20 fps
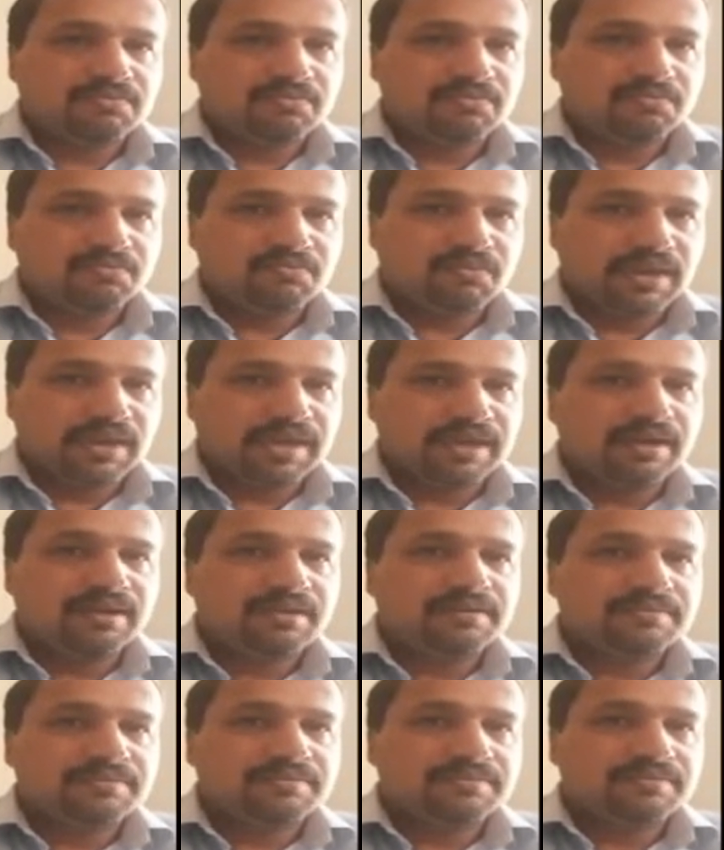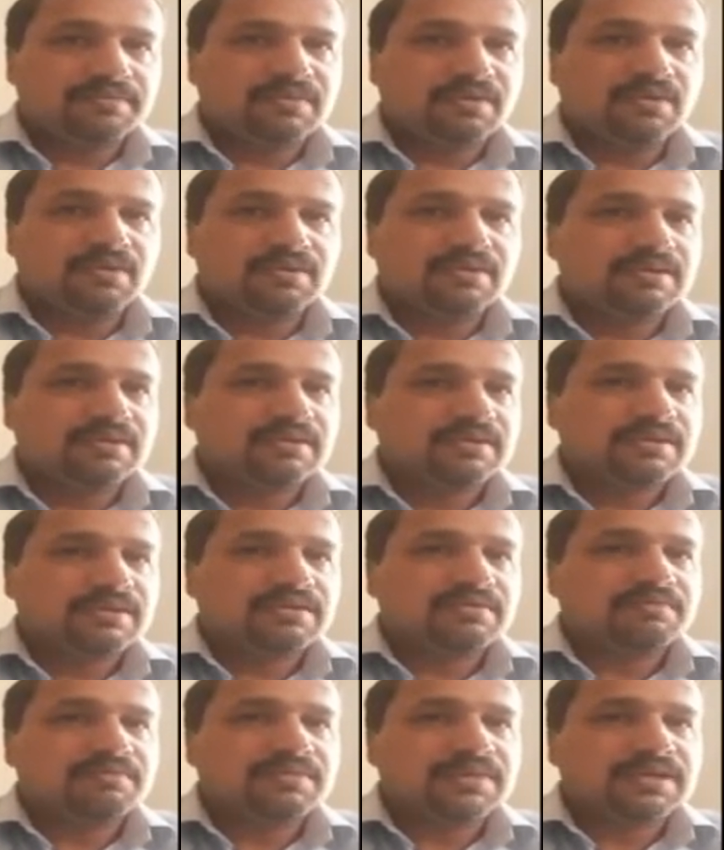were,
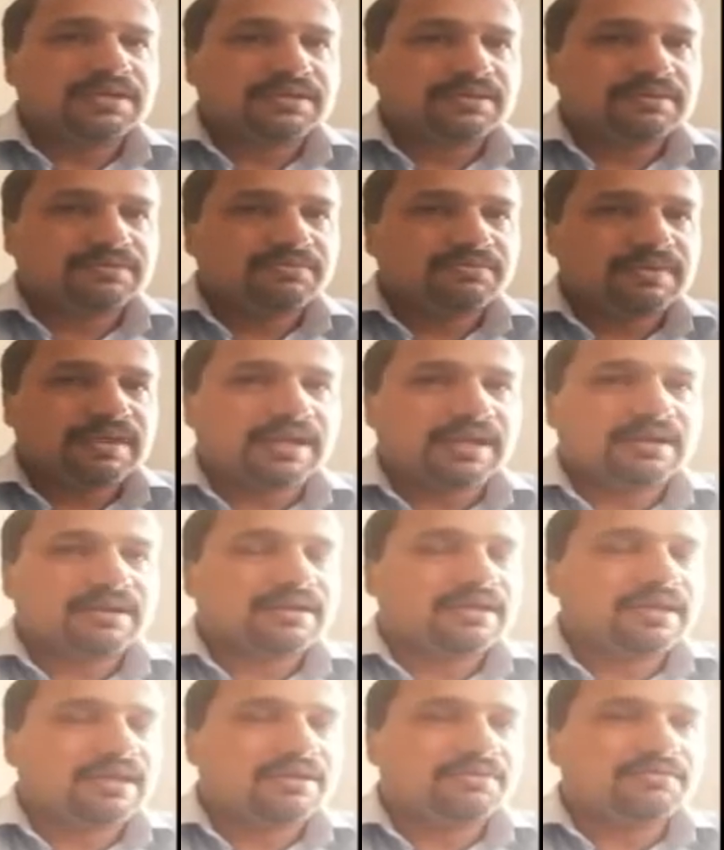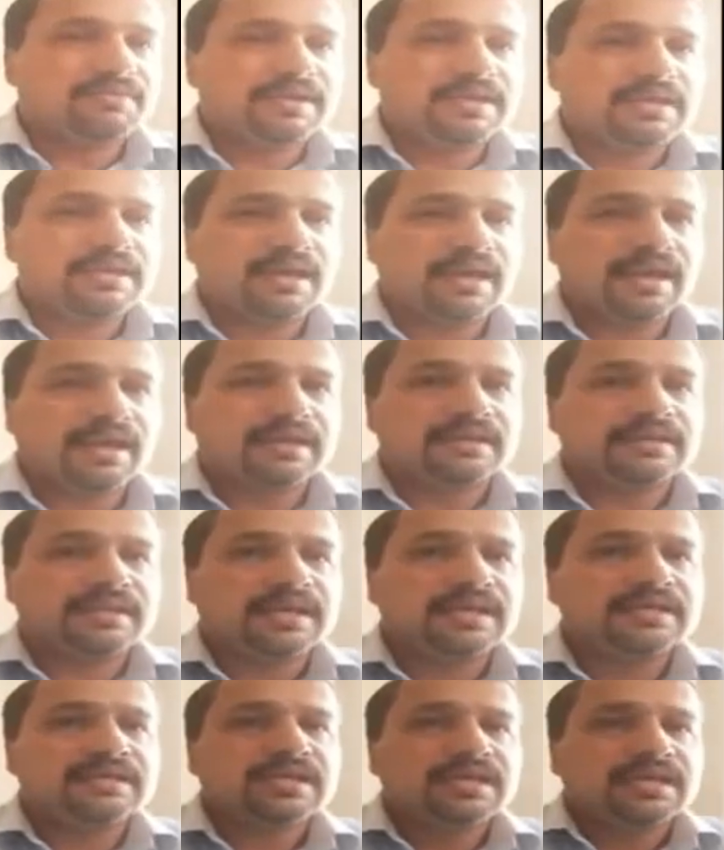but here we add
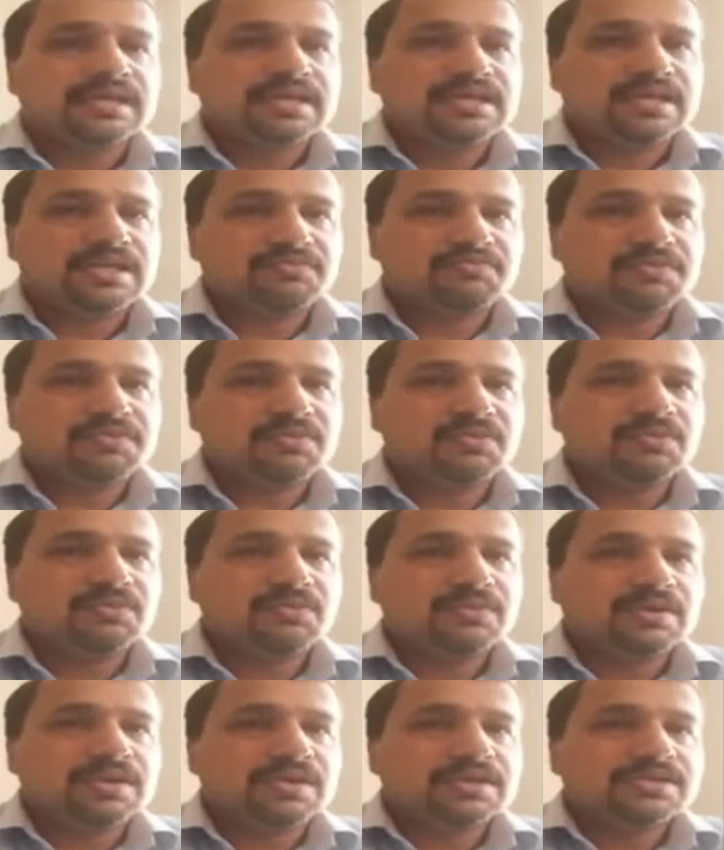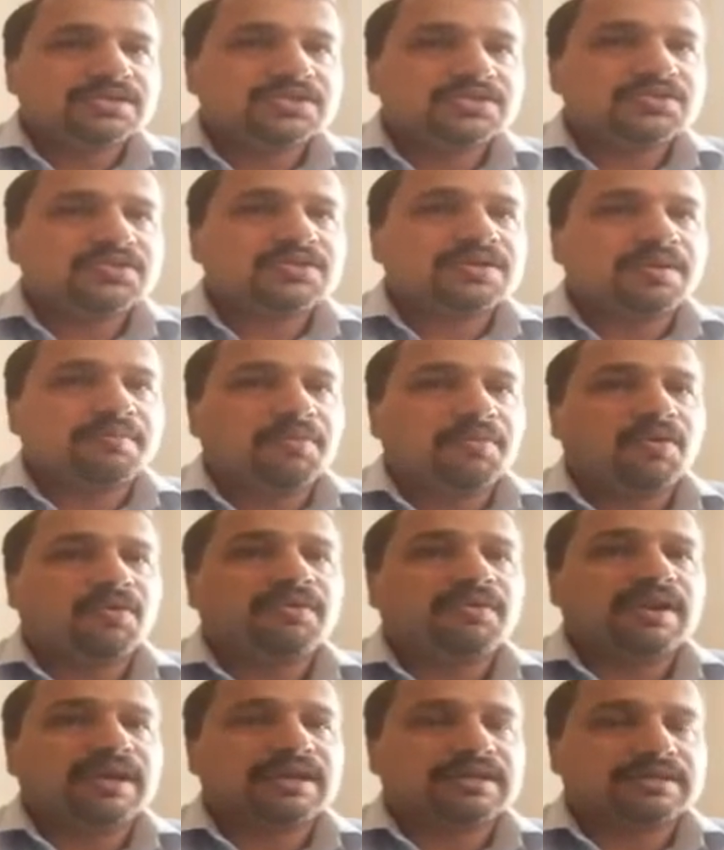that if you took
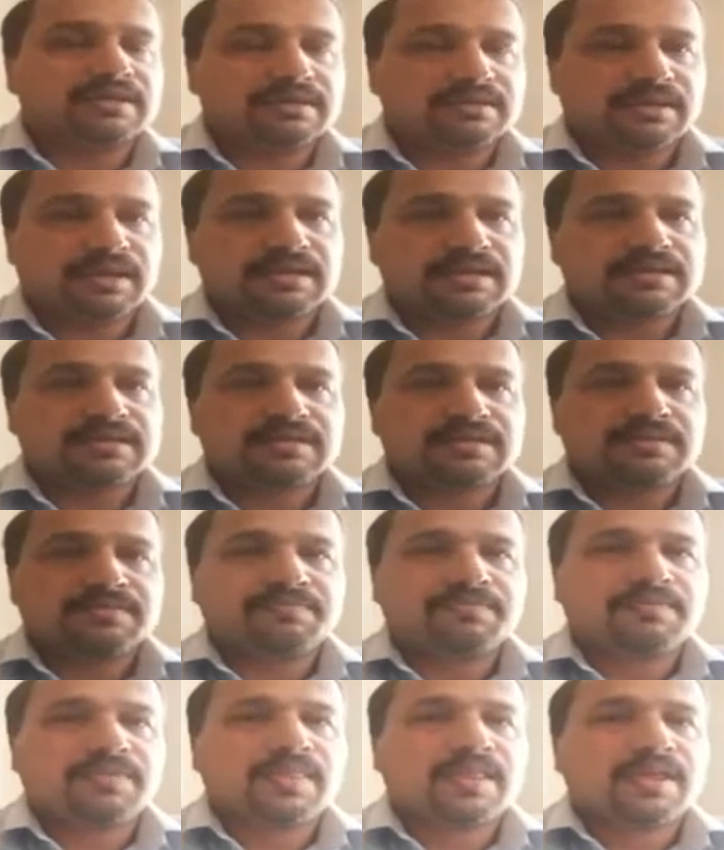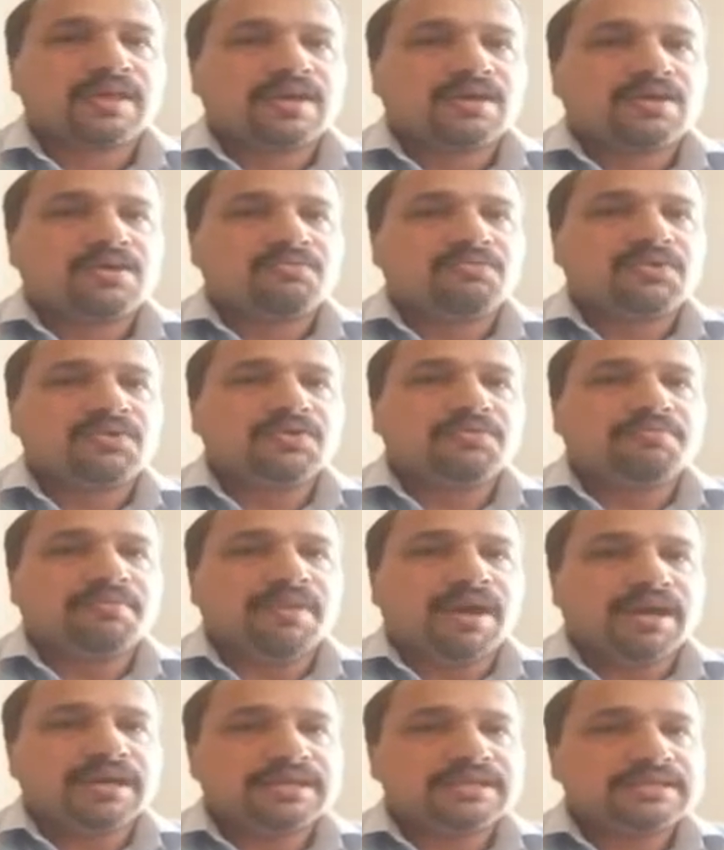more exercise. Would you
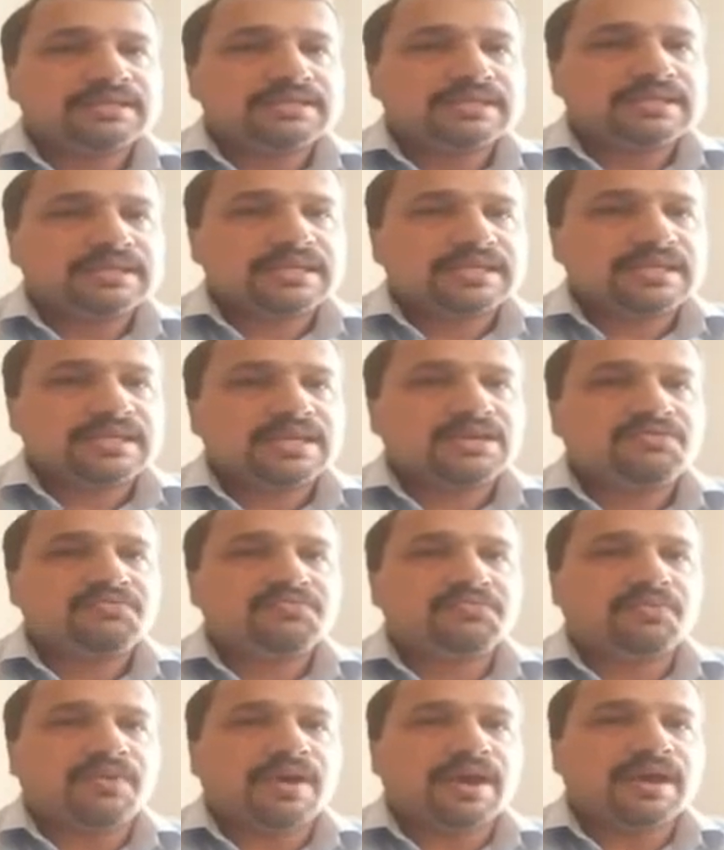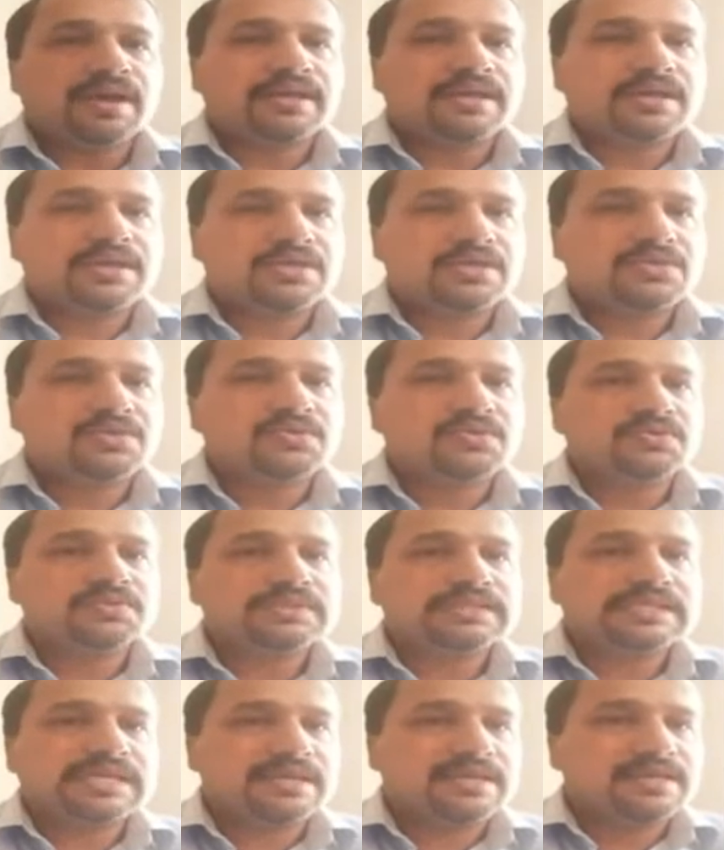mind if I
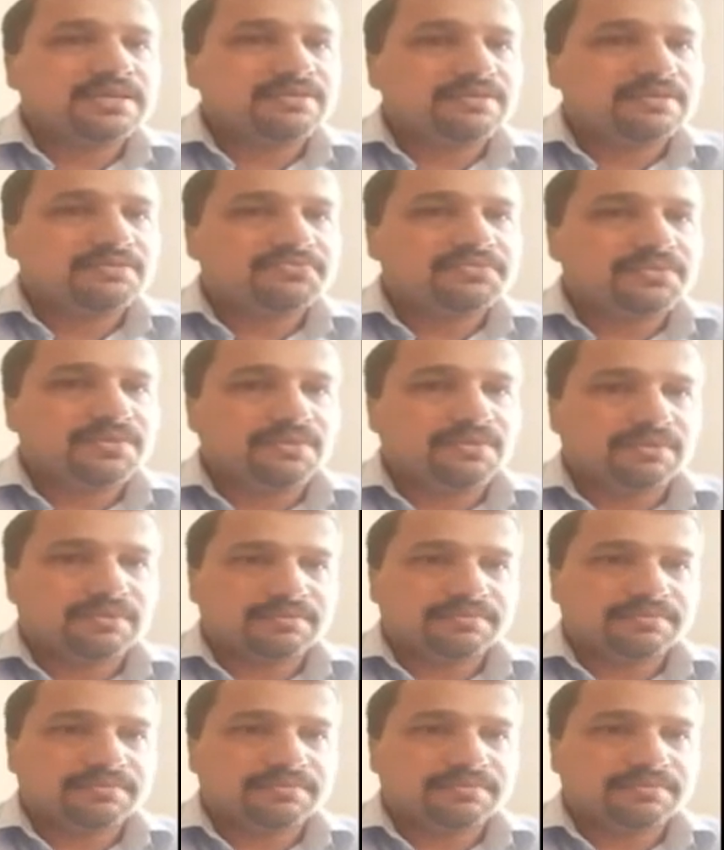used your phone?